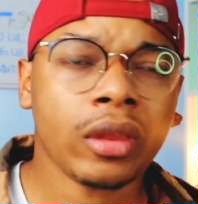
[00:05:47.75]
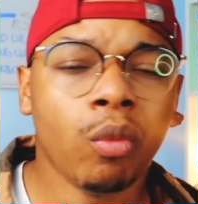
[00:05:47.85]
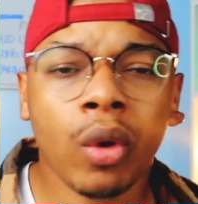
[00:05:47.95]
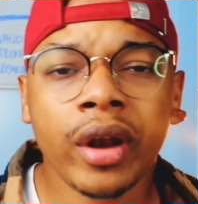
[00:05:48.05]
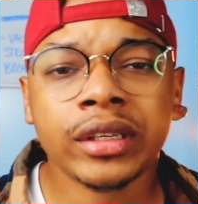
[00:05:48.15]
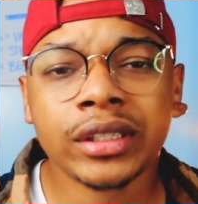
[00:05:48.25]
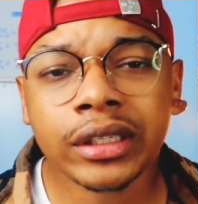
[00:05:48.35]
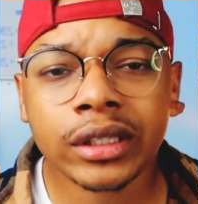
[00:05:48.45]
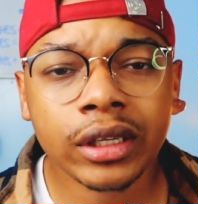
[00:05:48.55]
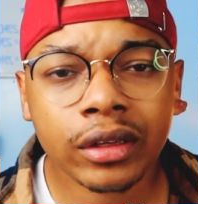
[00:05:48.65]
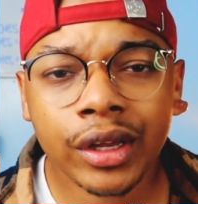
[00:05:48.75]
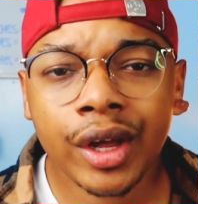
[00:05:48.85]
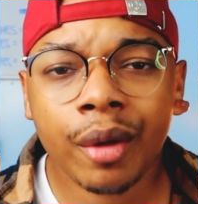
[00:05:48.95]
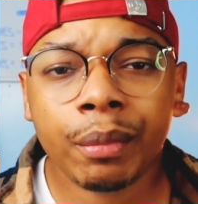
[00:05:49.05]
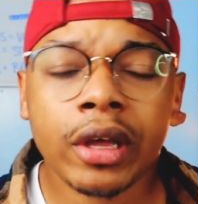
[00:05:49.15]
$160,
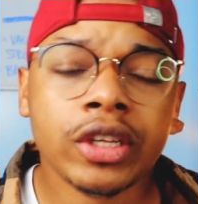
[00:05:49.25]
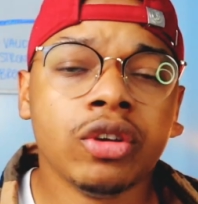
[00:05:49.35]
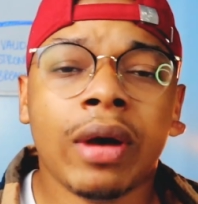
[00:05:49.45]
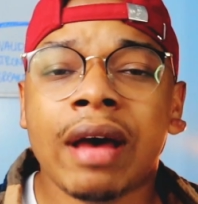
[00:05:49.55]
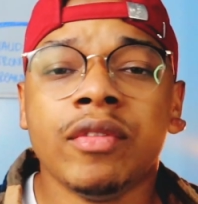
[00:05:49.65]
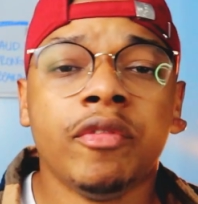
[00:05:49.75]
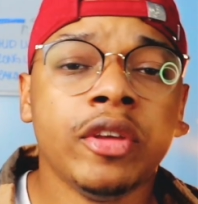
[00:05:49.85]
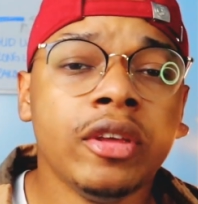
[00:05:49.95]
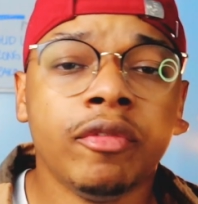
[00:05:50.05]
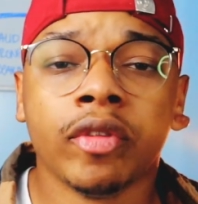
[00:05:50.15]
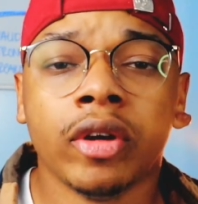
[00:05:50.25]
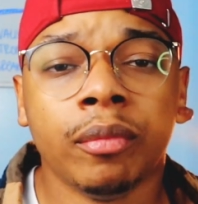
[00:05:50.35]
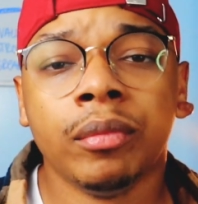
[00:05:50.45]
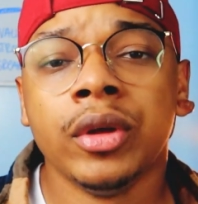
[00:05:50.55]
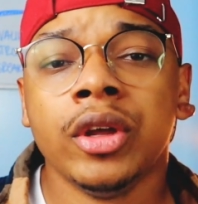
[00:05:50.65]
because you'll have a fee
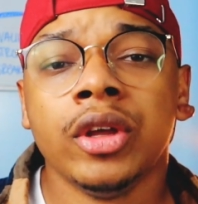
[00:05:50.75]
from,